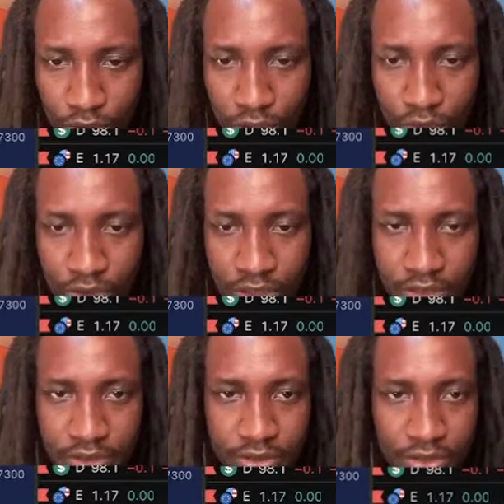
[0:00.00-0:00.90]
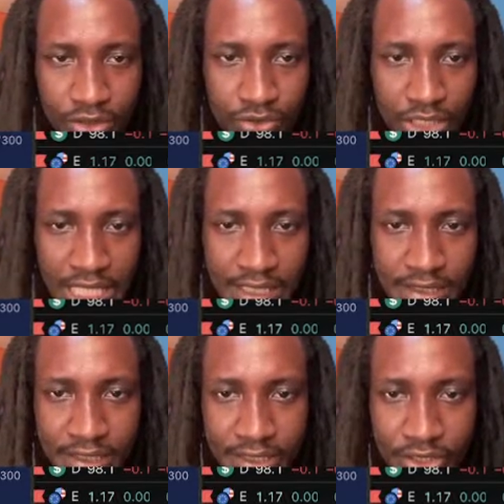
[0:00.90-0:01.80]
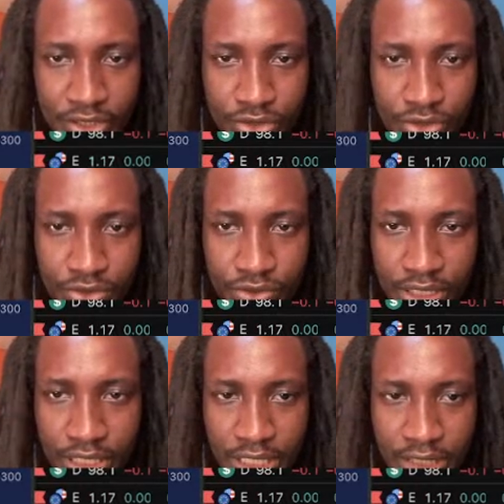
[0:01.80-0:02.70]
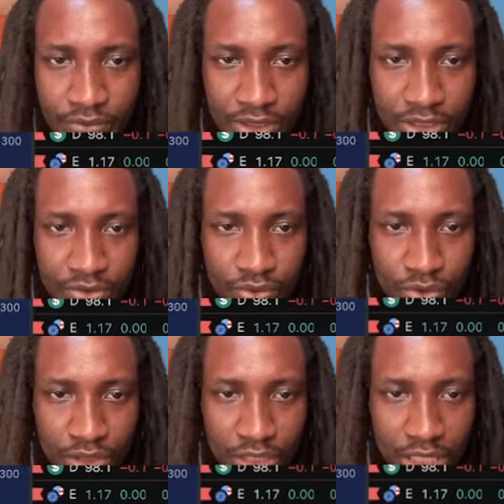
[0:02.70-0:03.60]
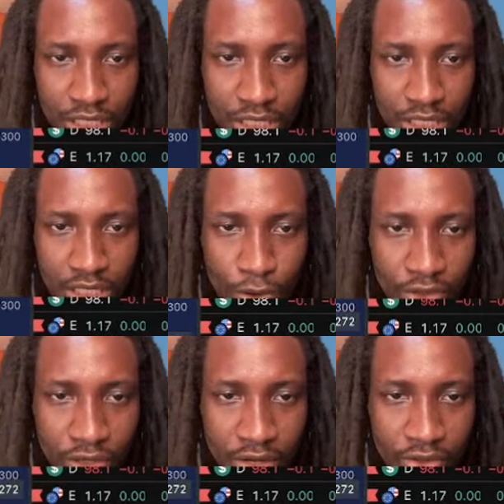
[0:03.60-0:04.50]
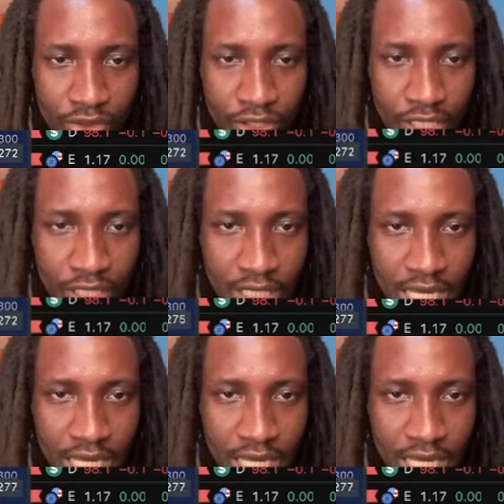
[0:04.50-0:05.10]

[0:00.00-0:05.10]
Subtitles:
clone this just to get the secondary trend line, which would keep us around there.